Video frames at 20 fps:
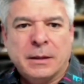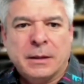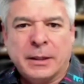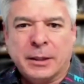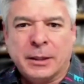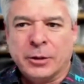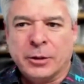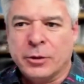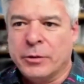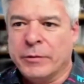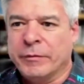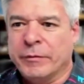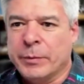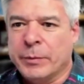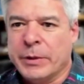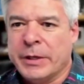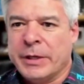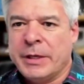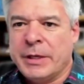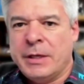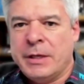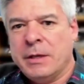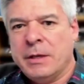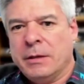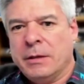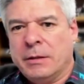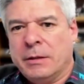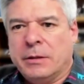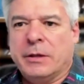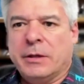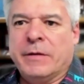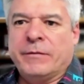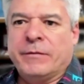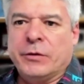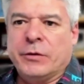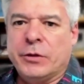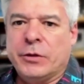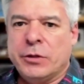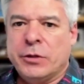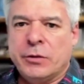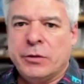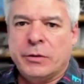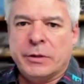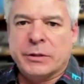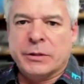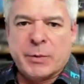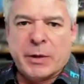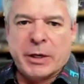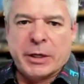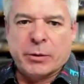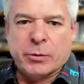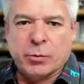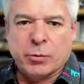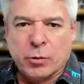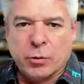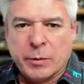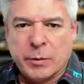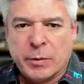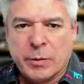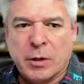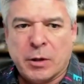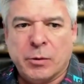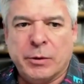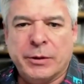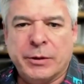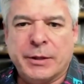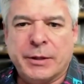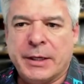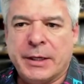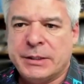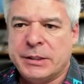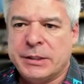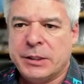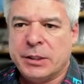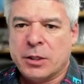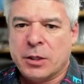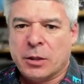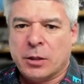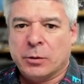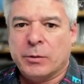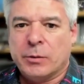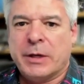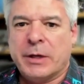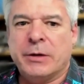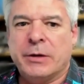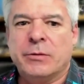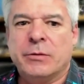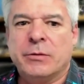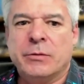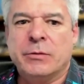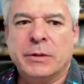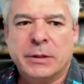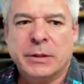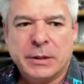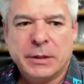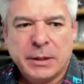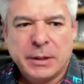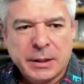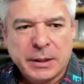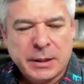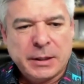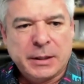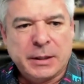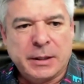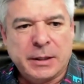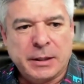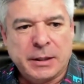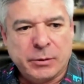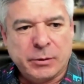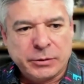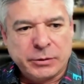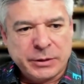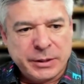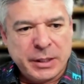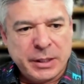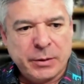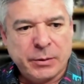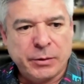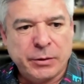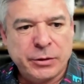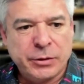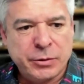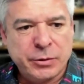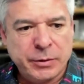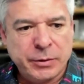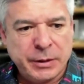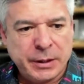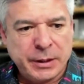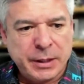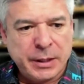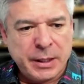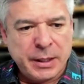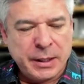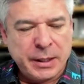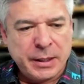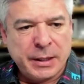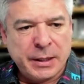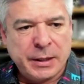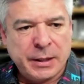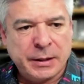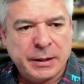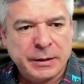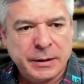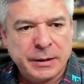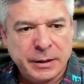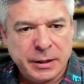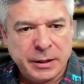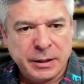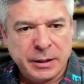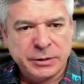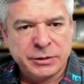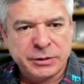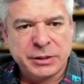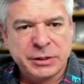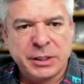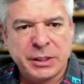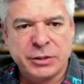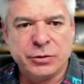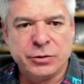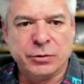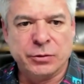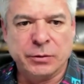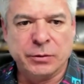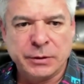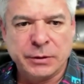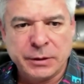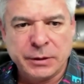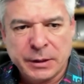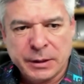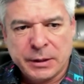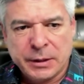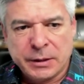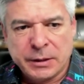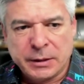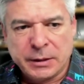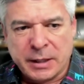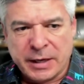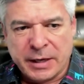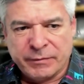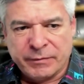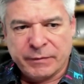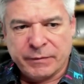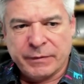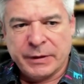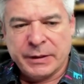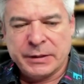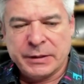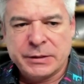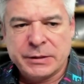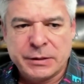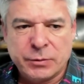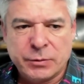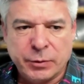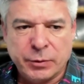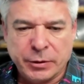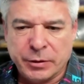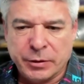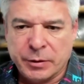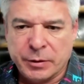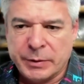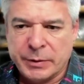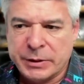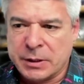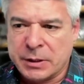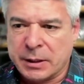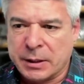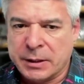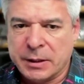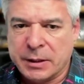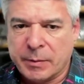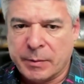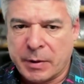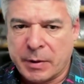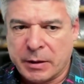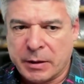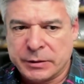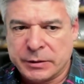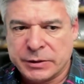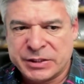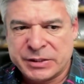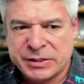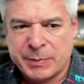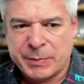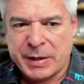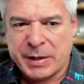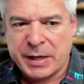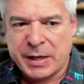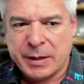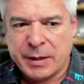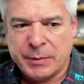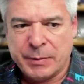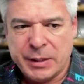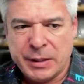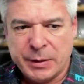Hello, everybody. Good afternoon. It's Mike Roybal with IT Colorado. Today we're doing an unscheduled live event. We're going to be talking about spam